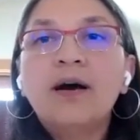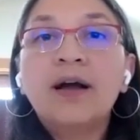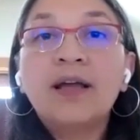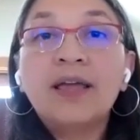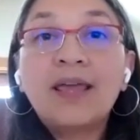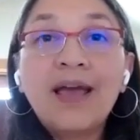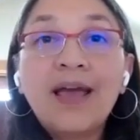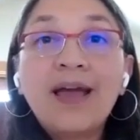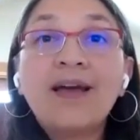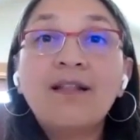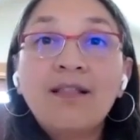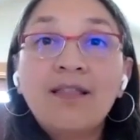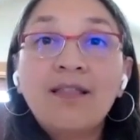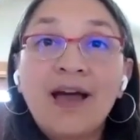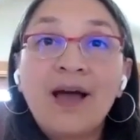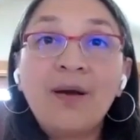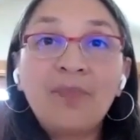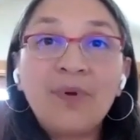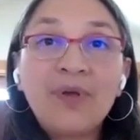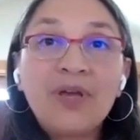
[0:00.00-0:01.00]
Again,
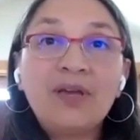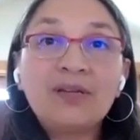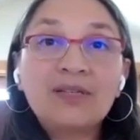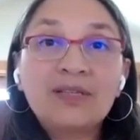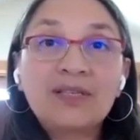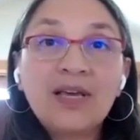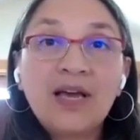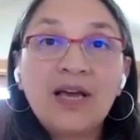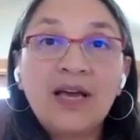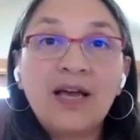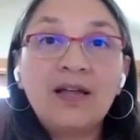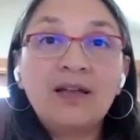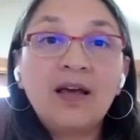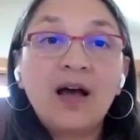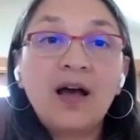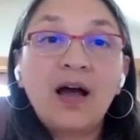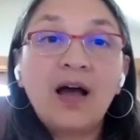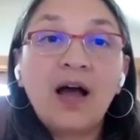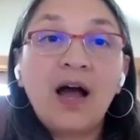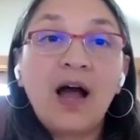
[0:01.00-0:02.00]
that being said,
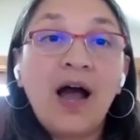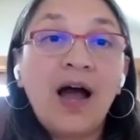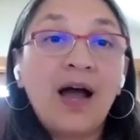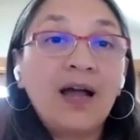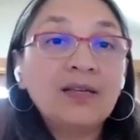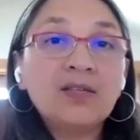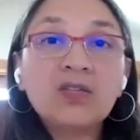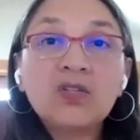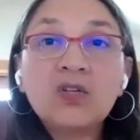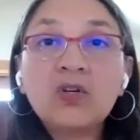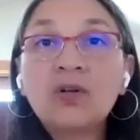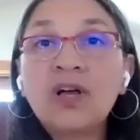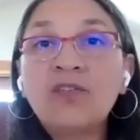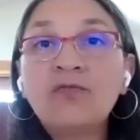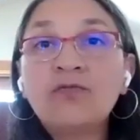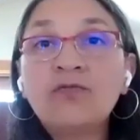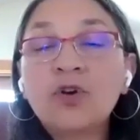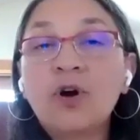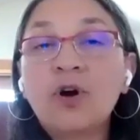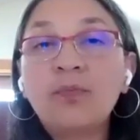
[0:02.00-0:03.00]
I still
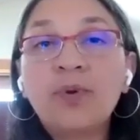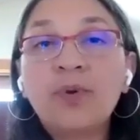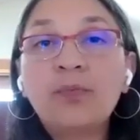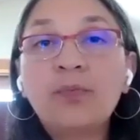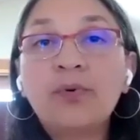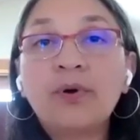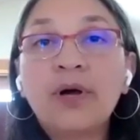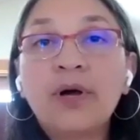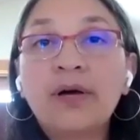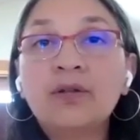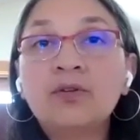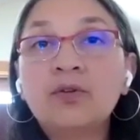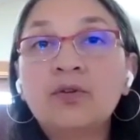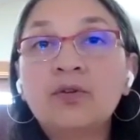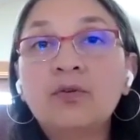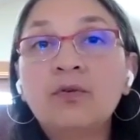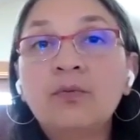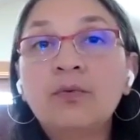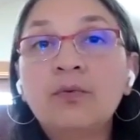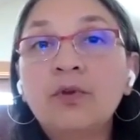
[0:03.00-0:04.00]
have taught people how to
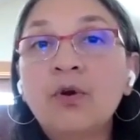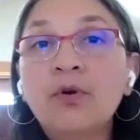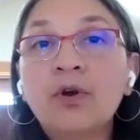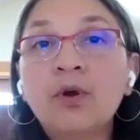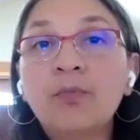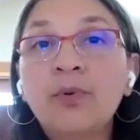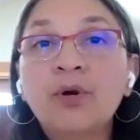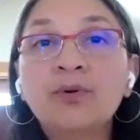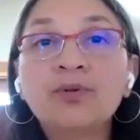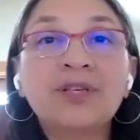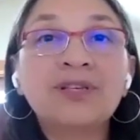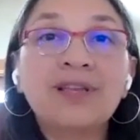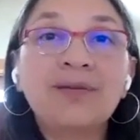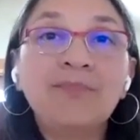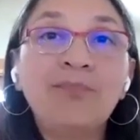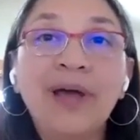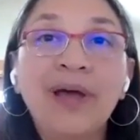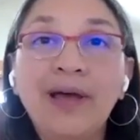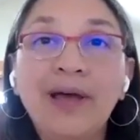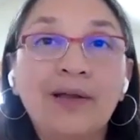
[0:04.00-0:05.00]
do yoga poses
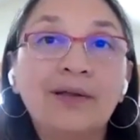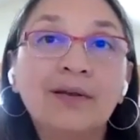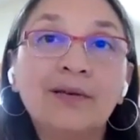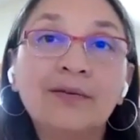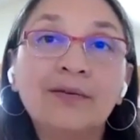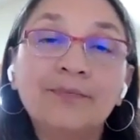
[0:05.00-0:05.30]
in bed.